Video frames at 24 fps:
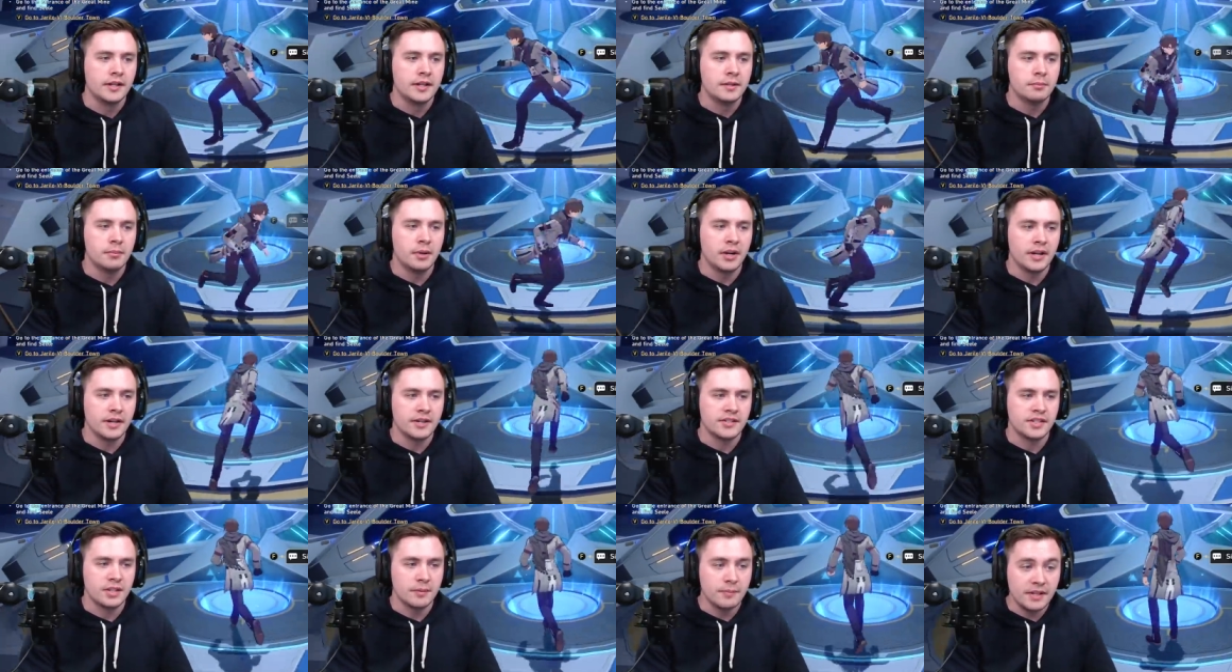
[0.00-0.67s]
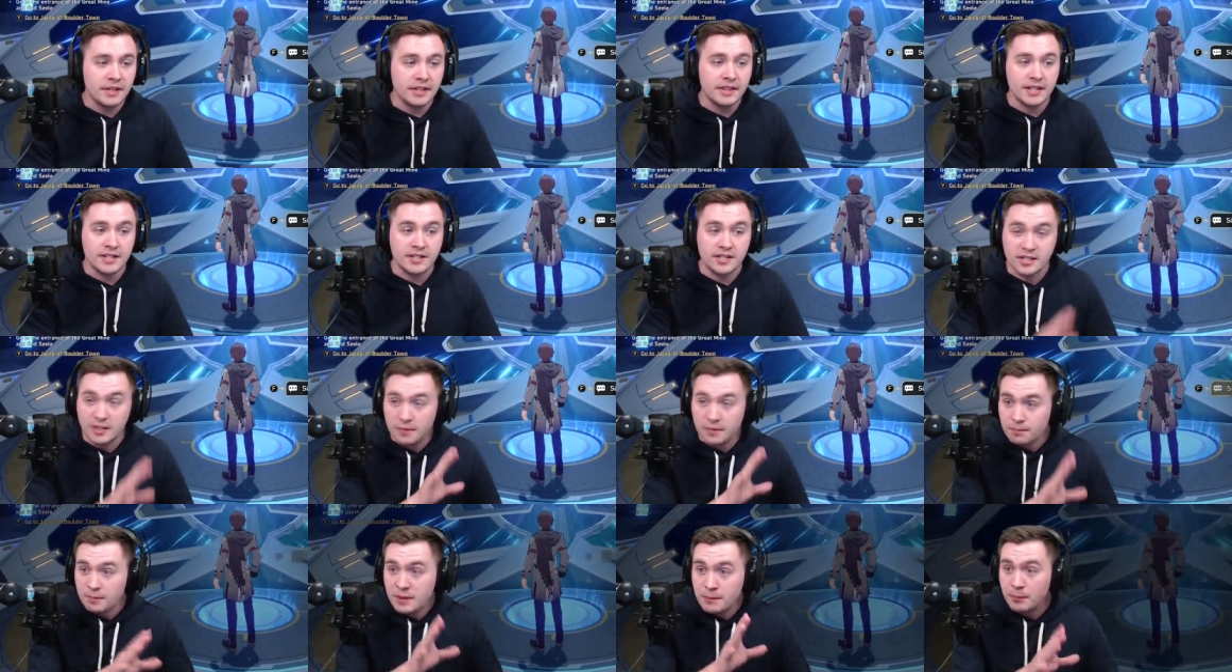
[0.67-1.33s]
But something that
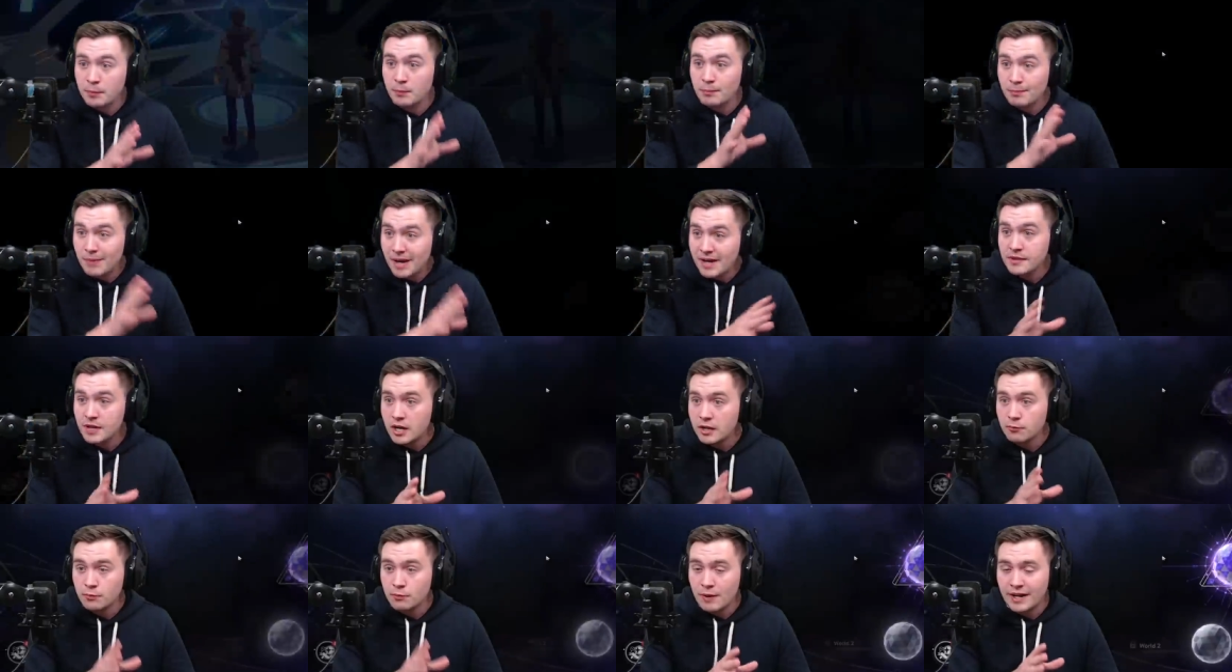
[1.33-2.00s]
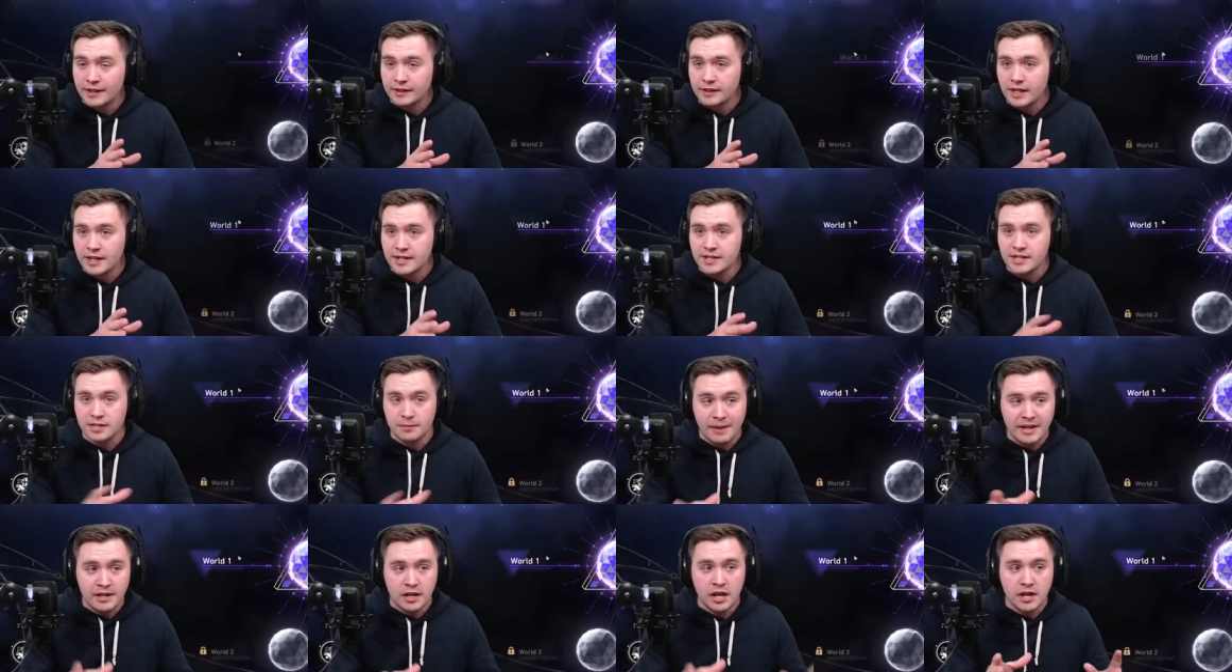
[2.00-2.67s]
some people might not recognize, they
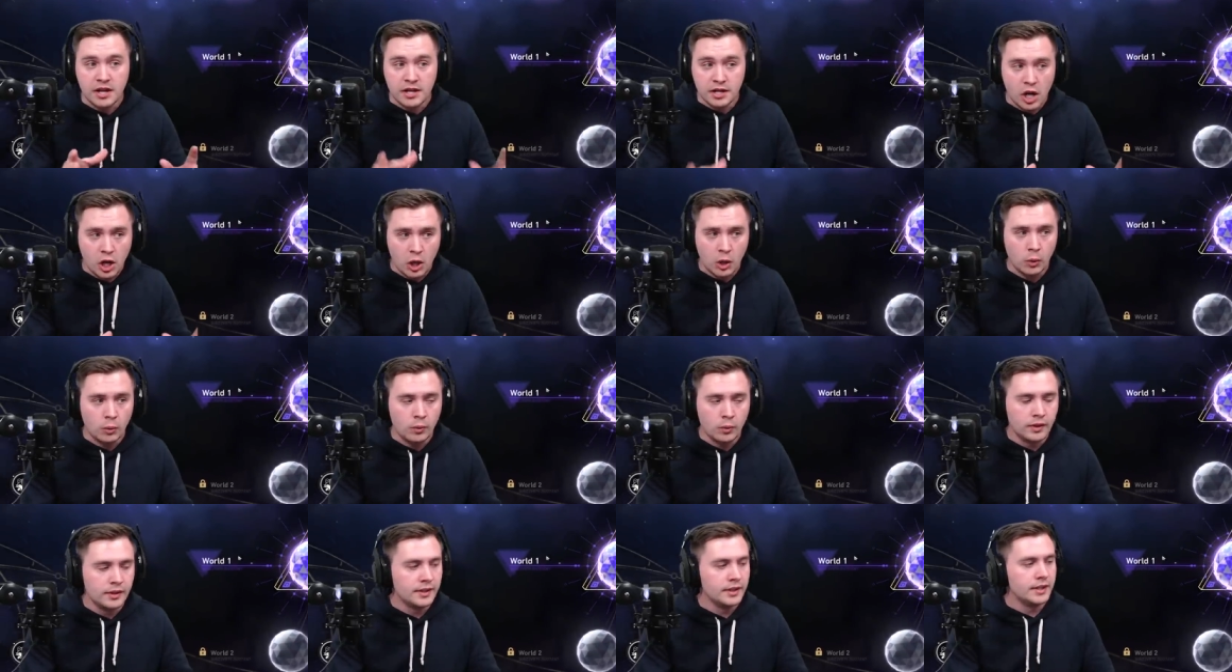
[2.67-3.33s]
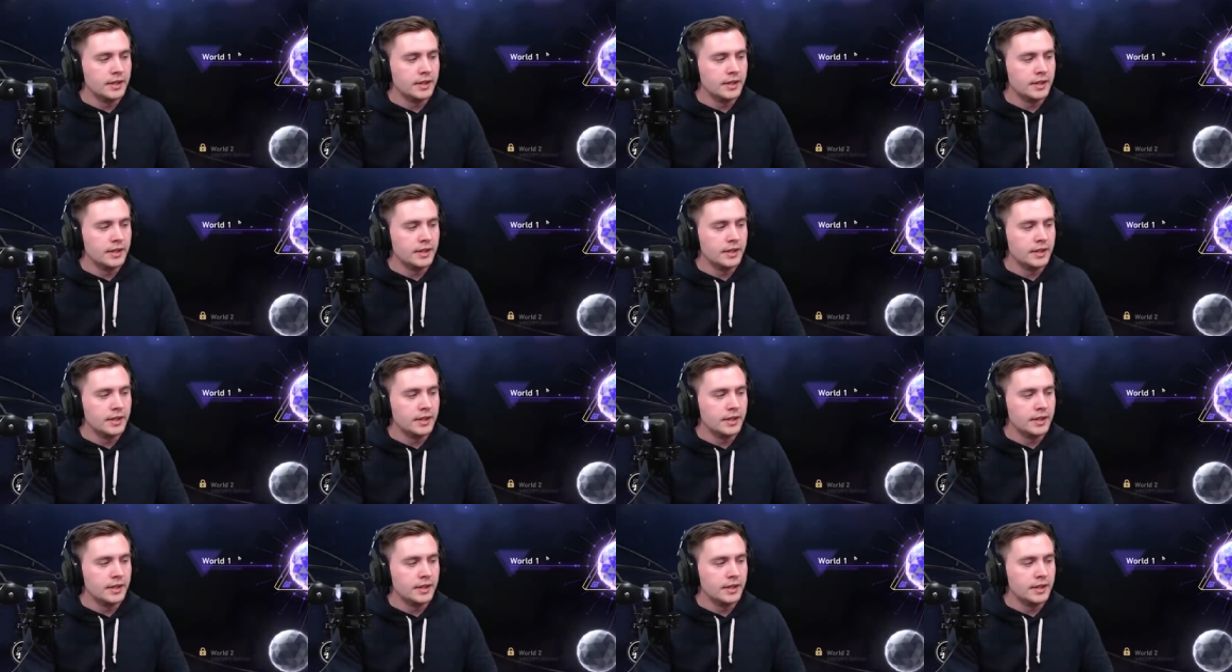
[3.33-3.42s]
might not know,